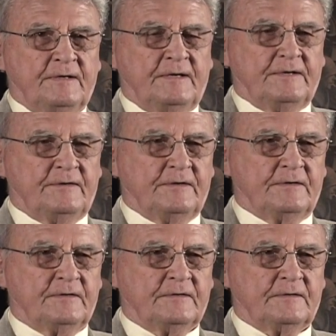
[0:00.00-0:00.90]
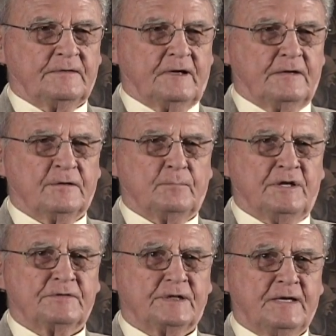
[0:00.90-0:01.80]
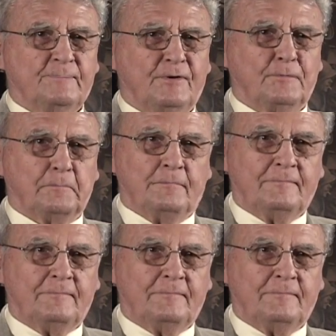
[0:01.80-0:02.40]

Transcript: and uh, got on the bus and came home.